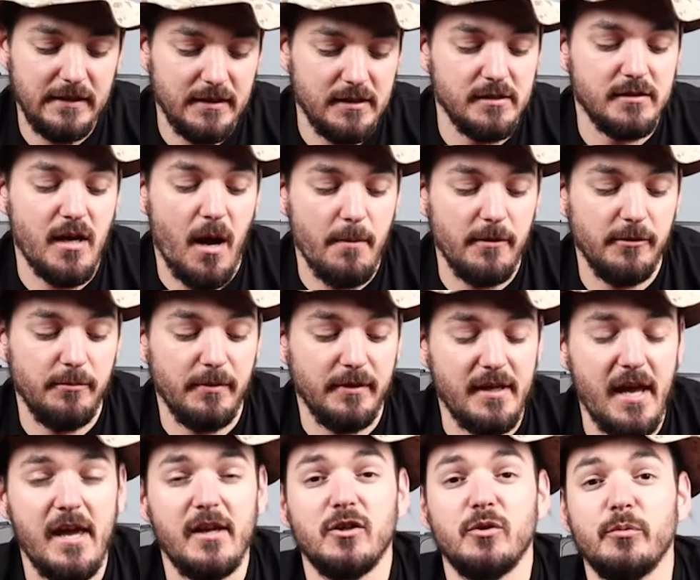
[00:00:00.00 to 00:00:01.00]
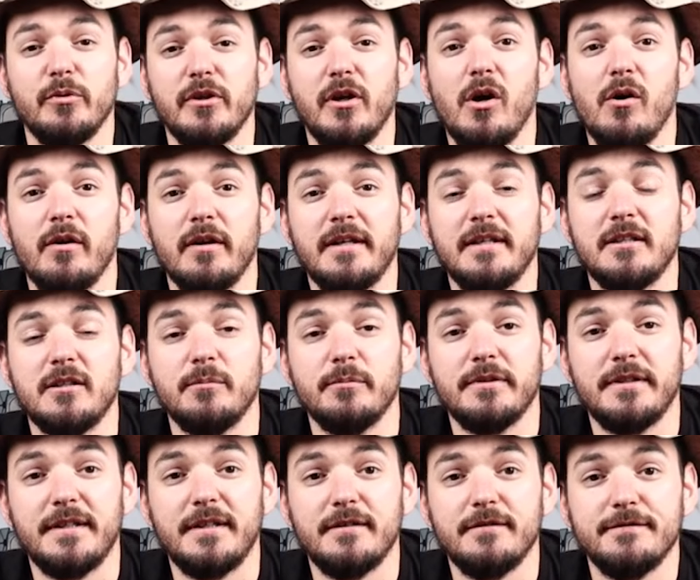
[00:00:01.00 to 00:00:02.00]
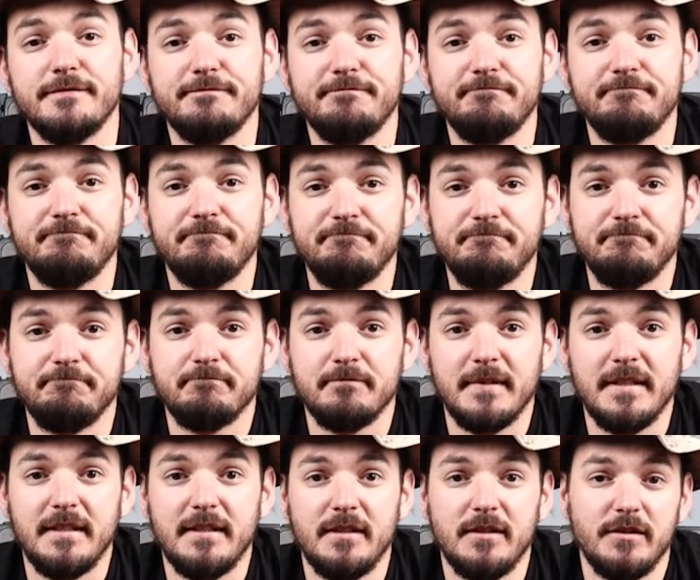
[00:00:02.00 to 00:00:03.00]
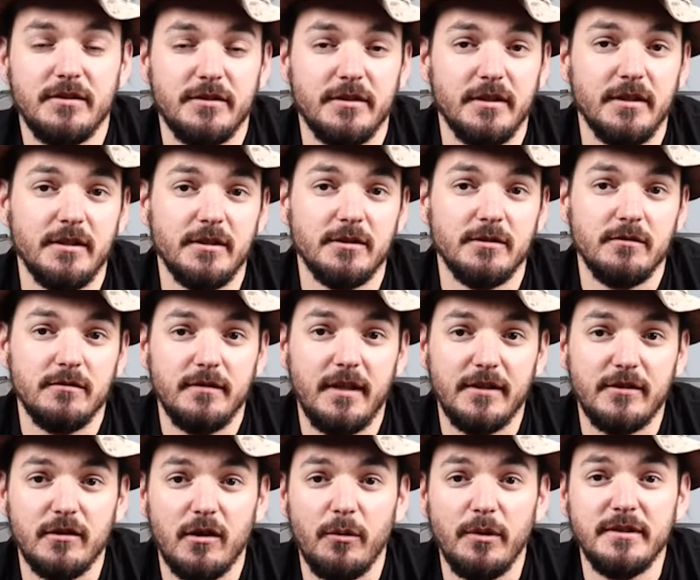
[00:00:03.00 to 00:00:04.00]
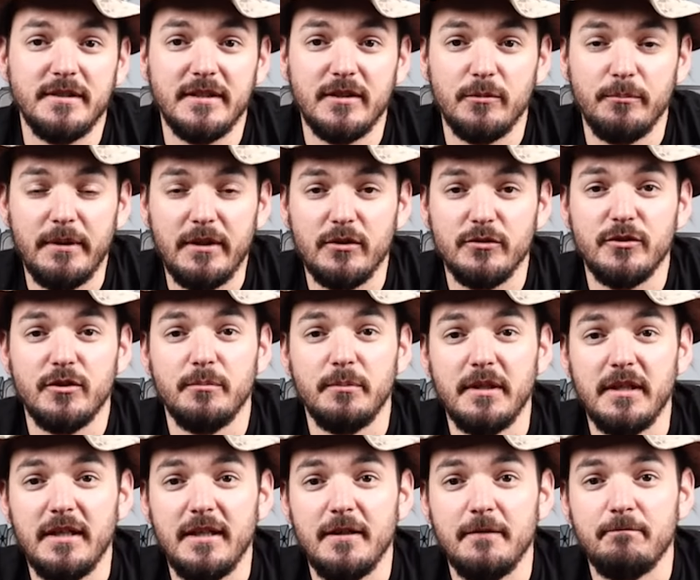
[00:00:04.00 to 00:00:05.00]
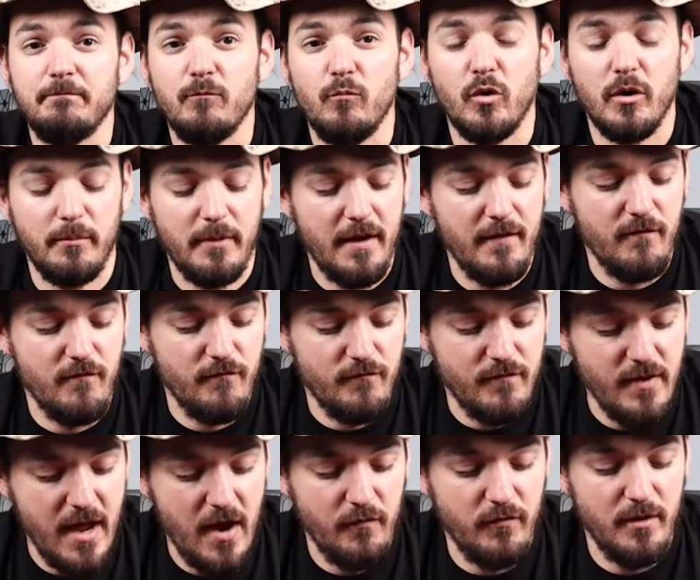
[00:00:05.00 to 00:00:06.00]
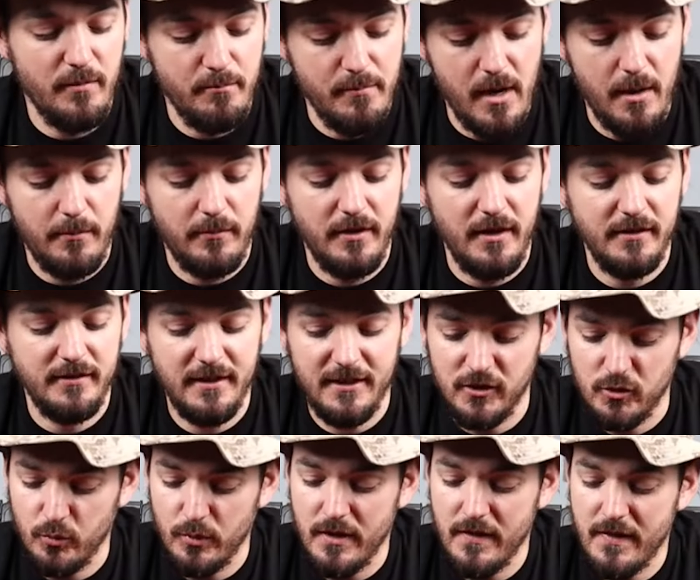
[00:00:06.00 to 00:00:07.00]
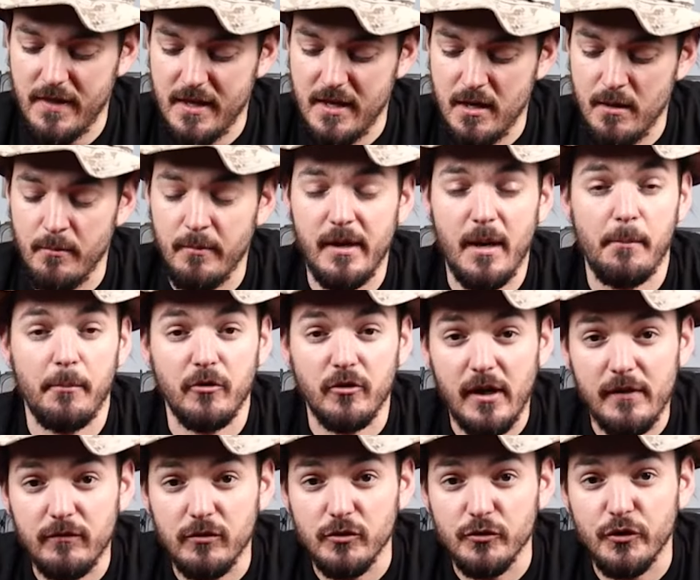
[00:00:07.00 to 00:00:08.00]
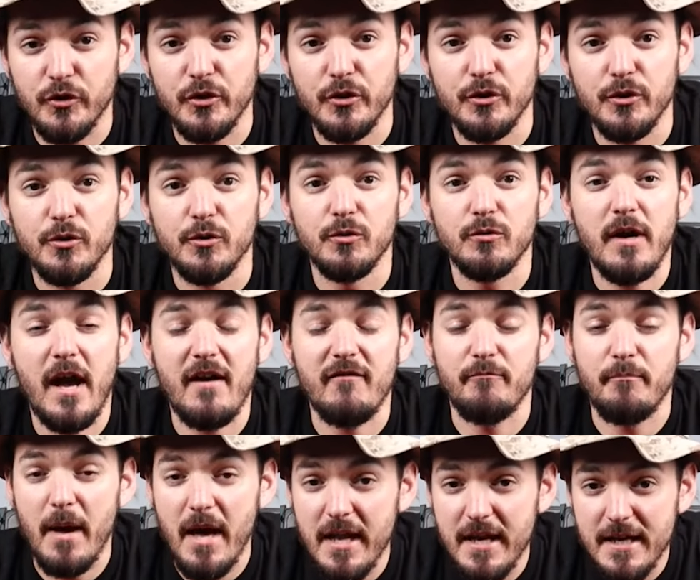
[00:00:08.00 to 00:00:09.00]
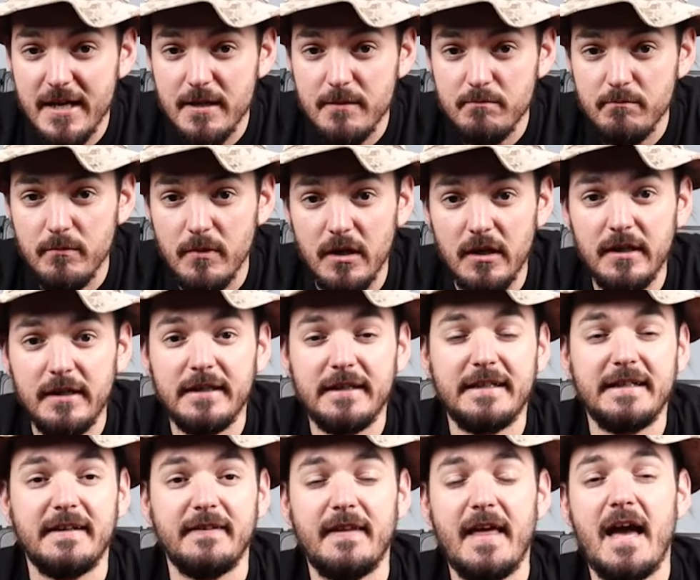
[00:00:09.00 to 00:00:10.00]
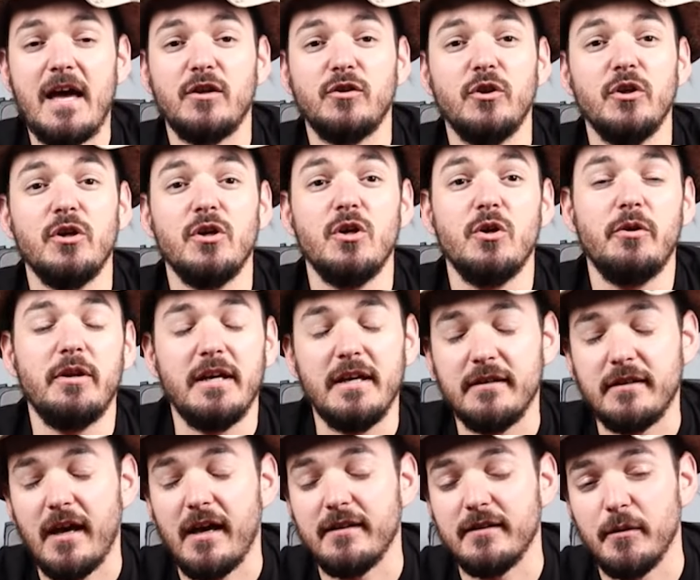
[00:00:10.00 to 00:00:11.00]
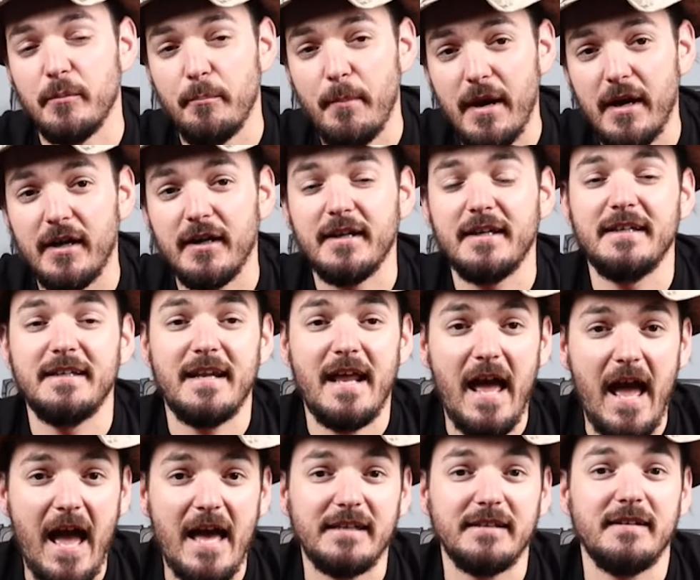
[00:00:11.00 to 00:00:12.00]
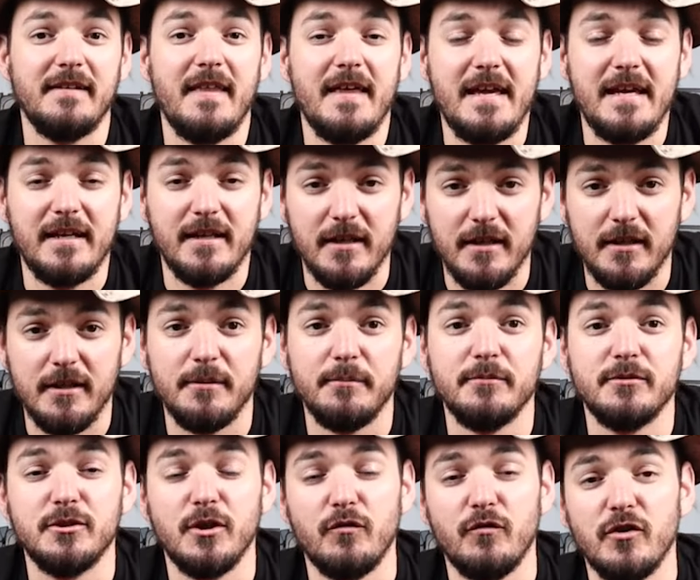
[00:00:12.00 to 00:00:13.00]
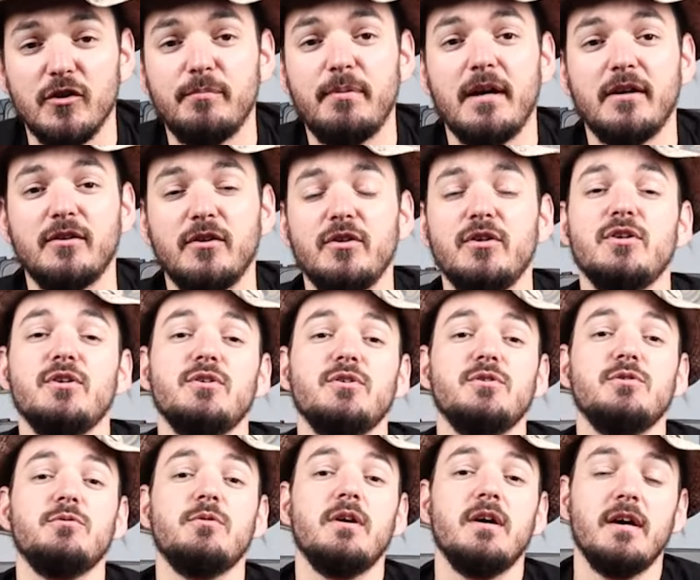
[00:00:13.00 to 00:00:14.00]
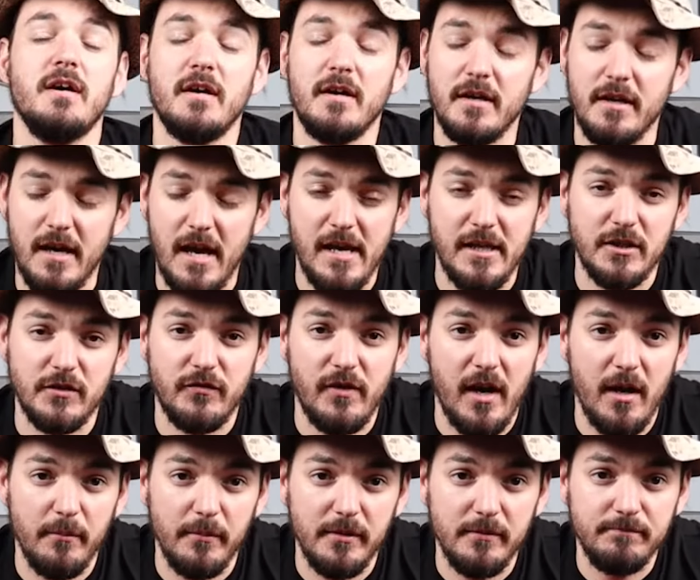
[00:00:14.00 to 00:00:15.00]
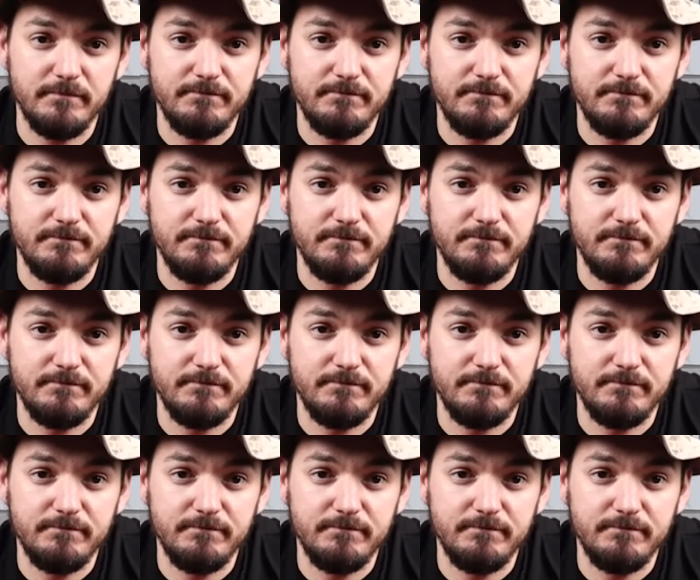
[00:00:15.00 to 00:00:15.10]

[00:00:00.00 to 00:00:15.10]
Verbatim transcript: Thomas McDaniel would go to kill himself. So that's always sentimental to me. One of my favorite memories is with him, and I'm grateful to have met him. And that dude is as American as they come. So respect to you and your family,